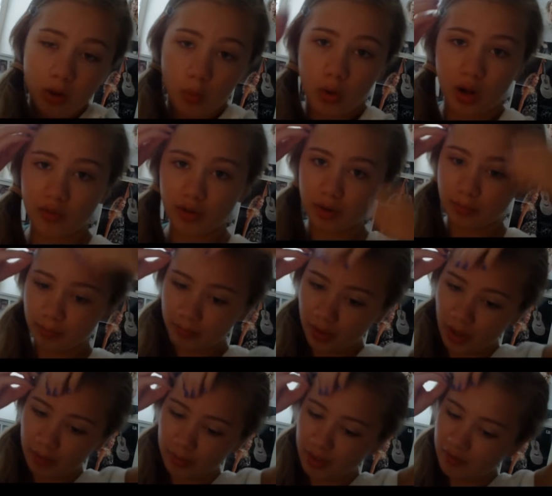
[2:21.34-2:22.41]
whatever.
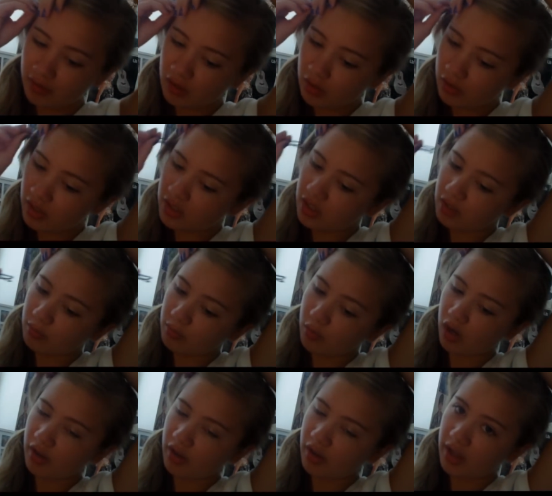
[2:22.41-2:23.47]
Even though this is
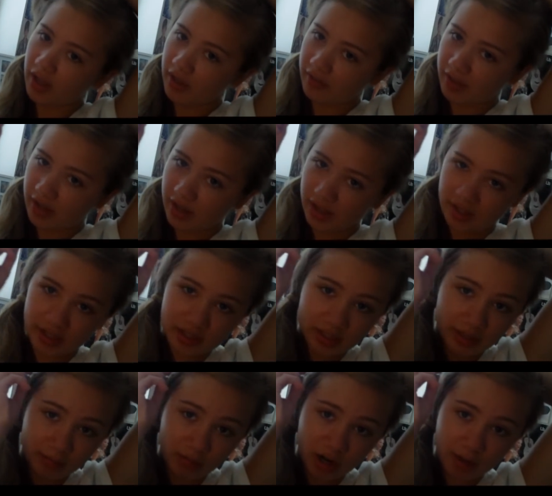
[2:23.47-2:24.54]
more of a like
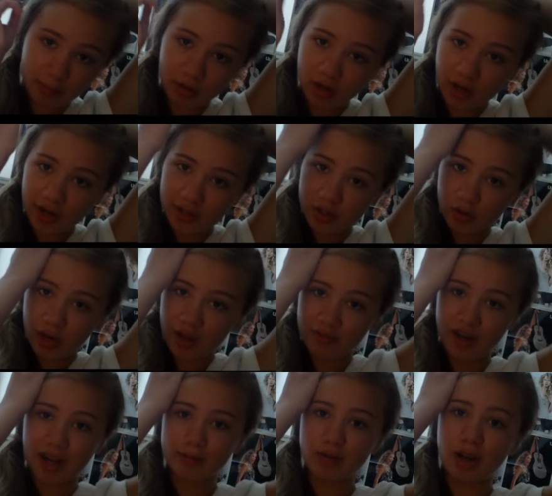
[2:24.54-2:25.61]
skin primer, I don't
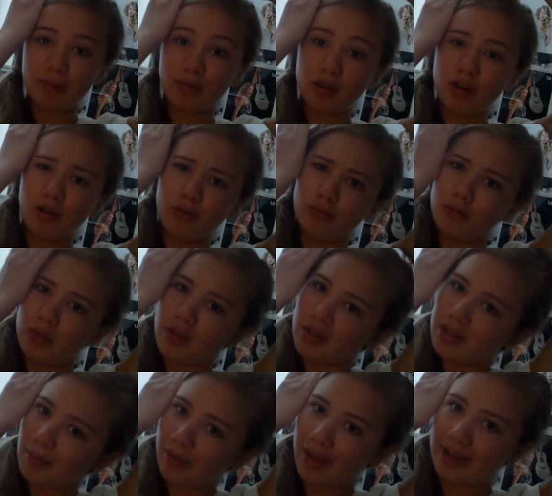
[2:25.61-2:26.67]
have an eye primer. Oh, well,
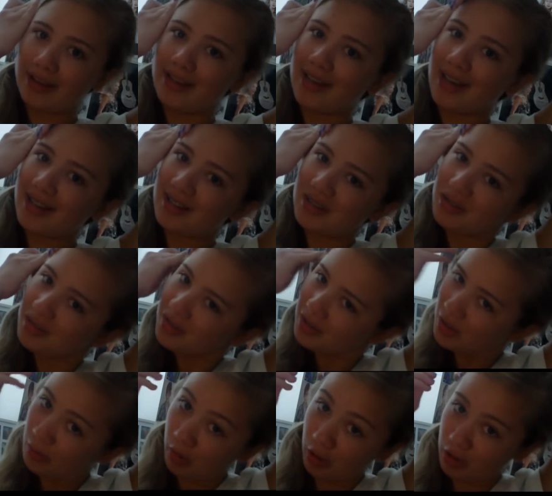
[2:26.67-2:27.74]
there's something I can get
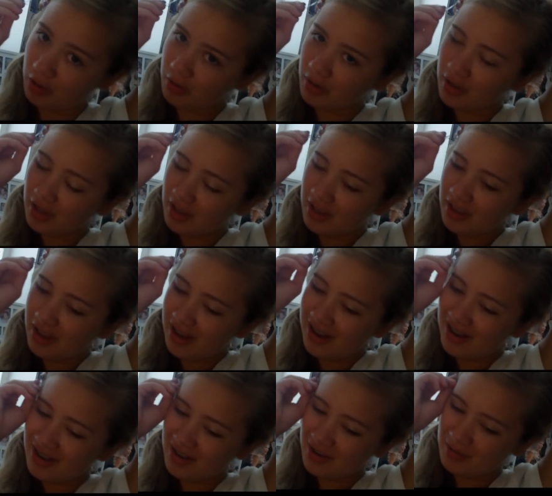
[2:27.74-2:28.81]
tomorrow.
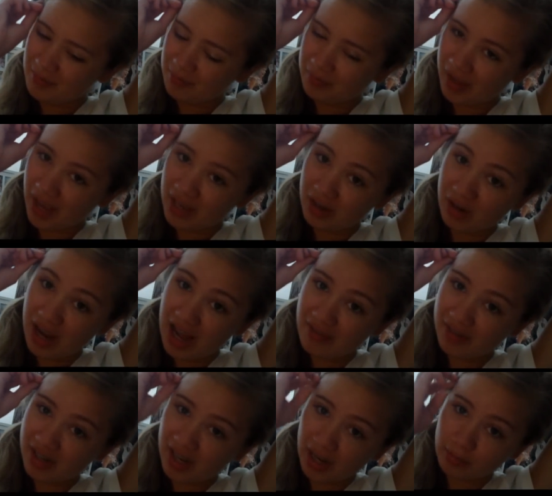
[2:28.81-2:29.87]
I don't
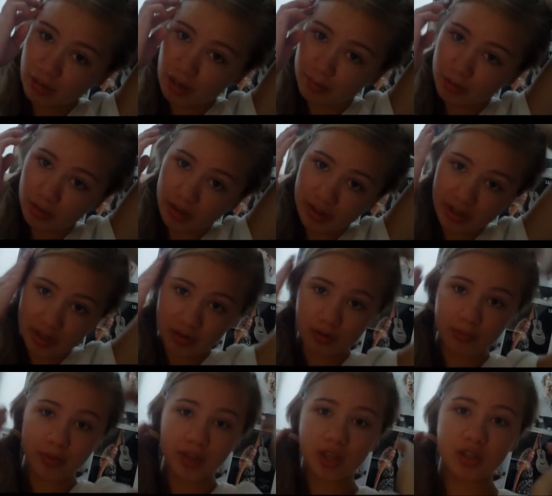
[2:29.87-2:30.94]
have any eye primer right
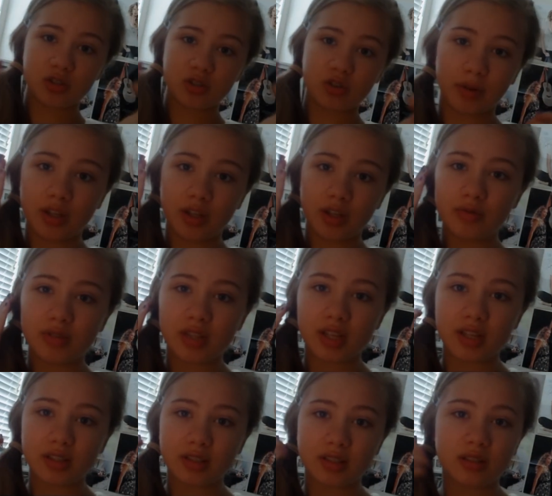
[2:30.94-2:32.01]
now, so I'm going to use
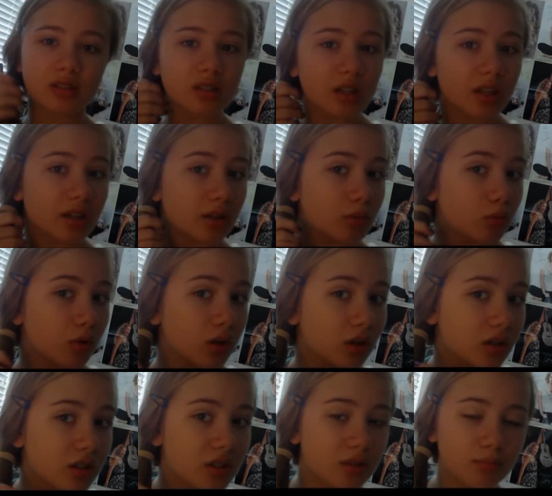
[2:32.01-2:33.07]
this, and it
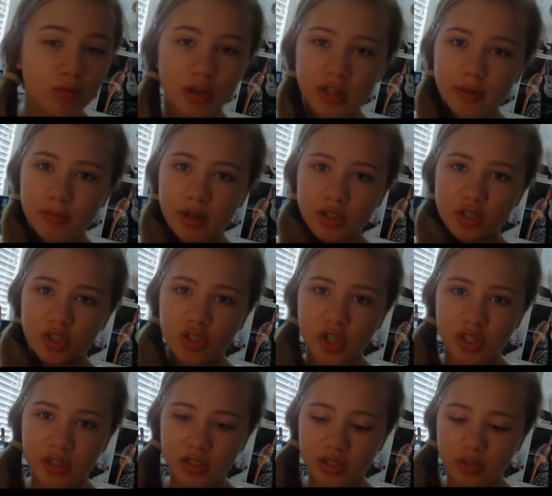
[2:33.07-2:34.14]
works pretty much
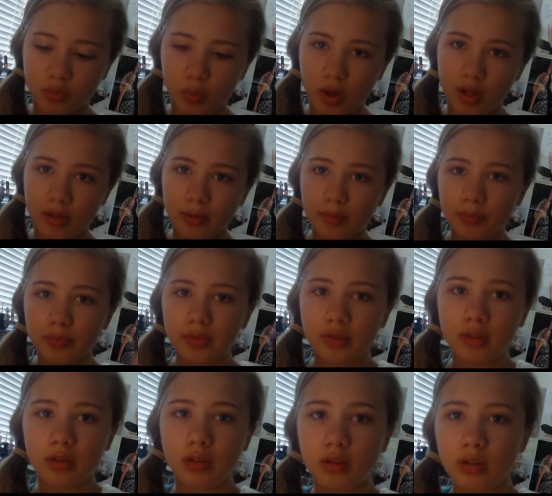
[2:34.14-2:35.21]
just as well.
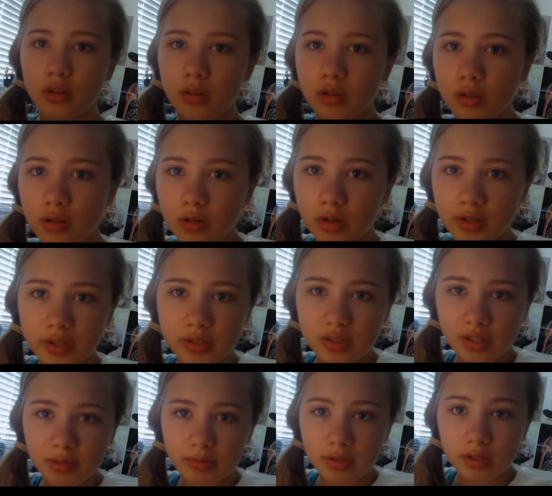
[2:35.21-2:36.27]
Alright,
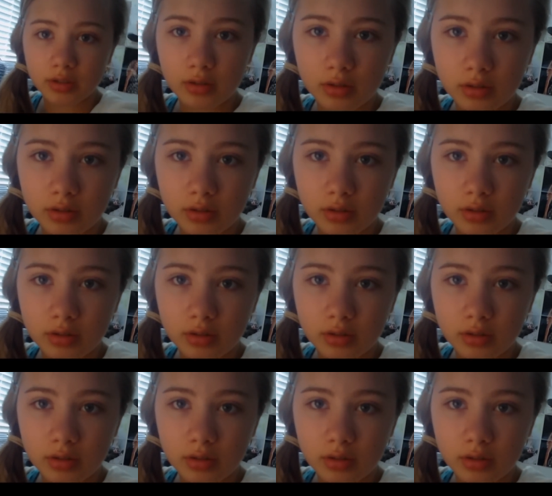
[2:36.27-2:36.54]
so let me...